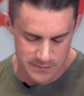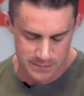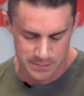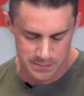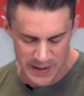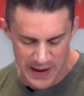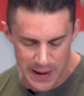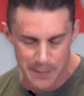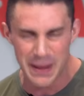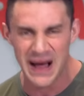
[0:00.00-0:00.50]

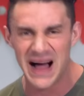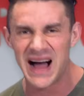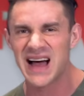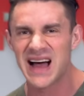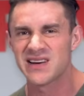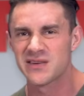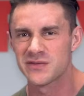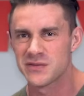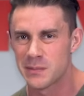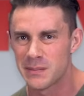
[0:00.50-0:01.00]
be a
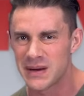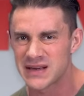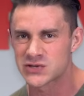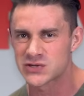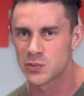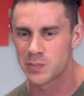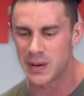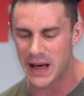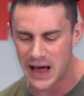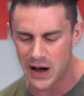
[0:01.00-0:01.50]
part of the
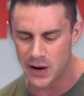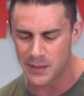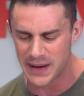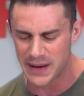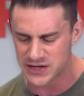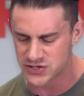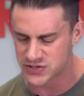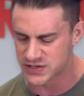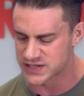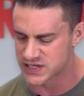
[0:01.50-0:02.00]
muscle power
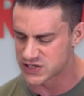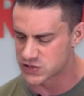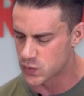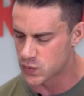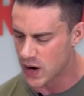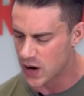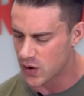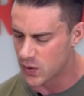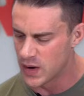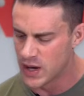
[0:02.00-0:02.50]
matrix as
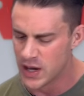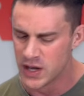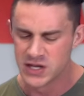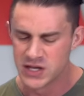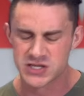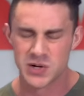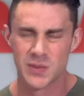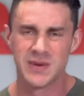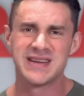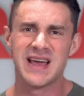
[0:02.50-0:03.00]
well.
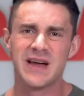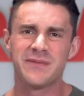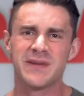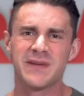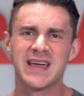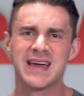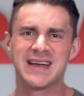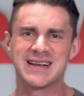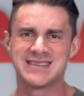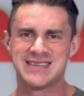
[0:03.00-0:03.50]
So we
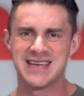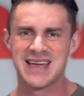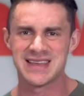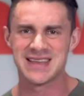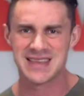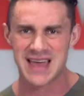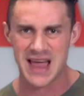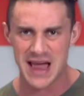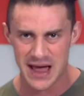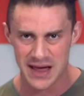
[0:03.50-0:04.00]
definitely get a tick
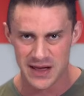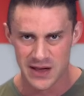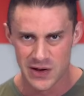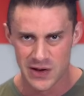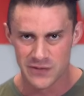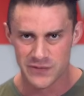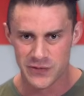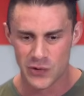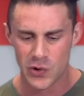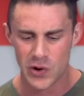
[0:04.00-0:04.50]
there
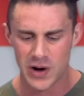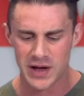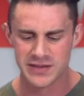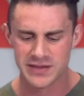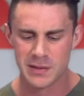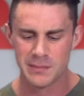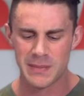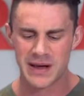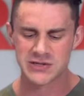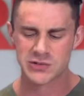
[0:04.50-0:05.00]
for
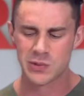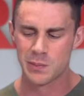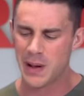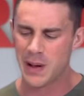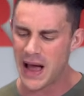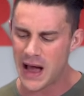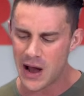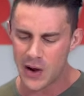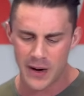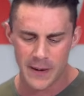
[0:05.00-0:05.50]
the muscle
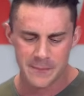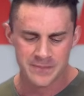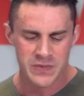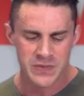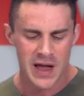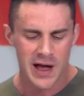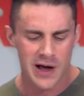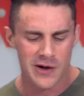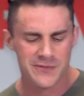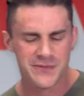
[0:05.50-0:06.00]
power.
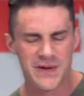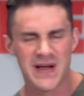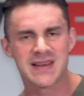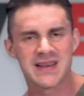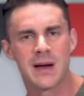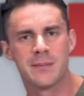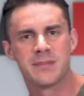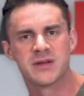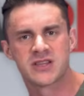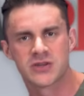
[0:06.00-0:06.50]
Effect
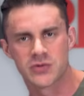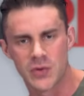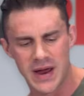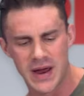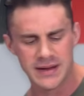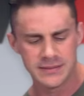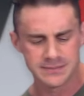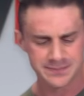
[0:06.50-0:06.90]
number 3,